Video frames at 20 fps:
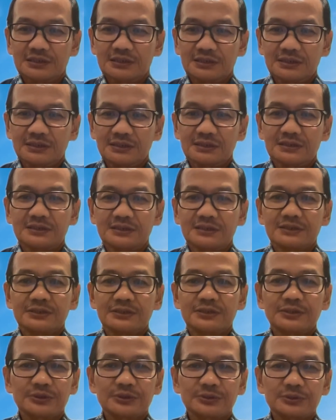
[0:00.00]

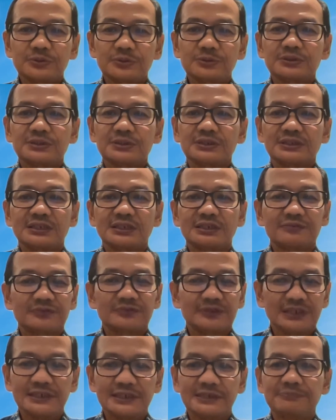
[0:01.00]
through the
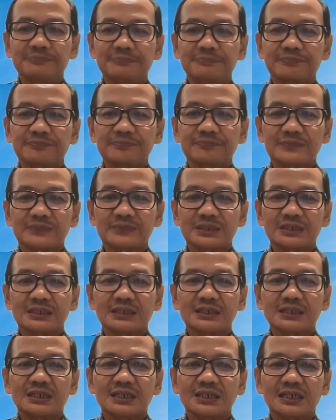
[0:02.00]
tough time.
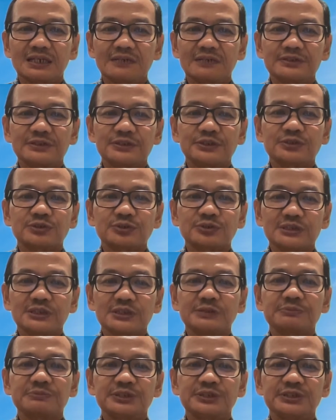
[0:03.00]
Life is truly
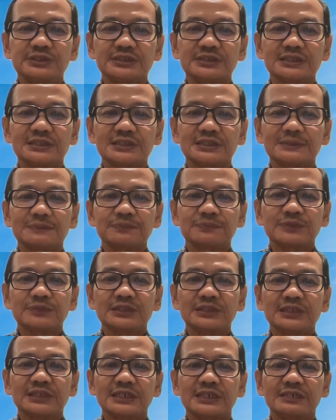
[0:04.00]
special,
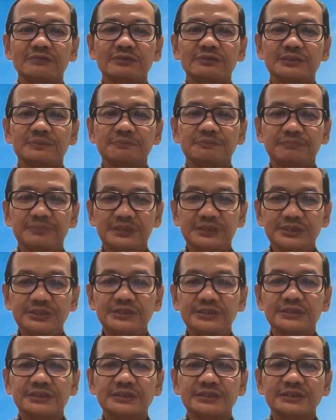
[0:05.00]
and with
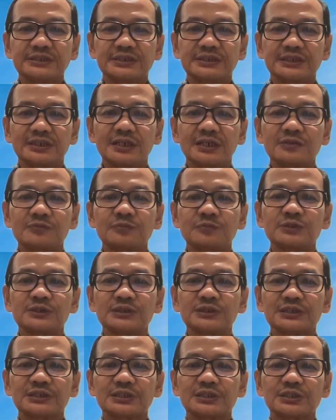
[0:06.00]
patience and hard
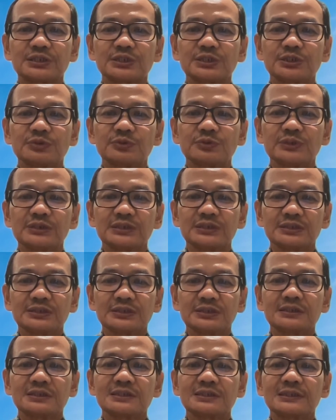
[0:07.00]
work, you
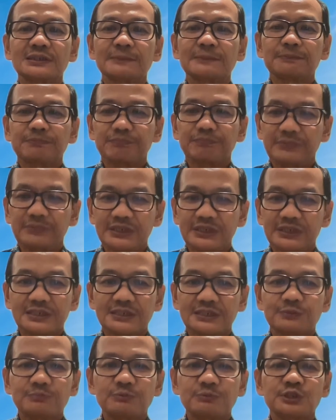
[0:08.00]
will make
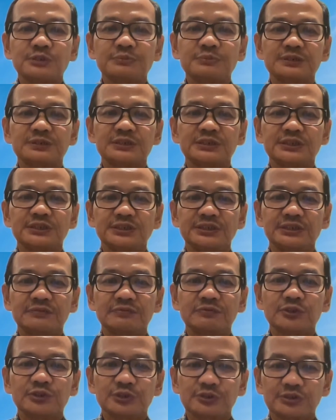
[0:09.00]
responsible
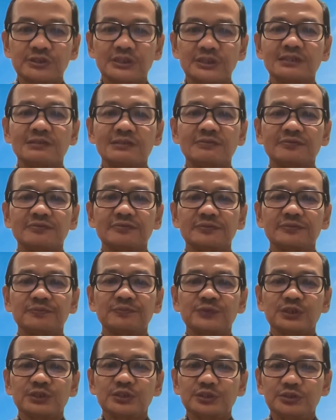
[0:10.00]
decisions for yourself,
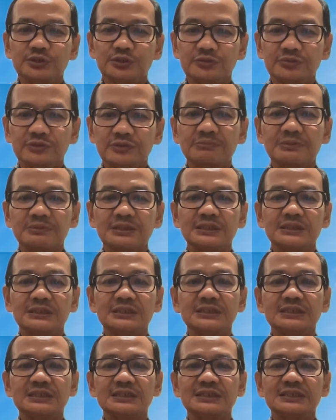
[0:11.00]
your
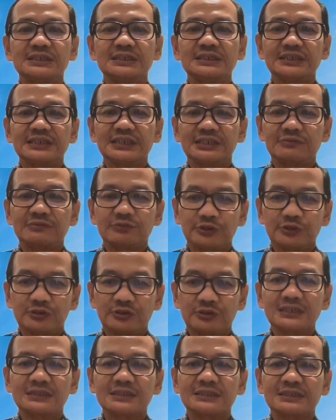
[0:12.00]
family, and for
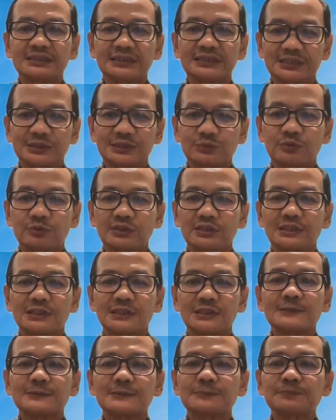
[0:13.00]
your country as
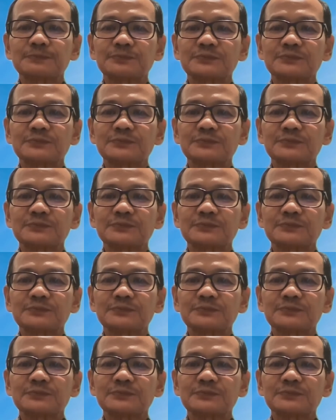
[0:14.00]
well.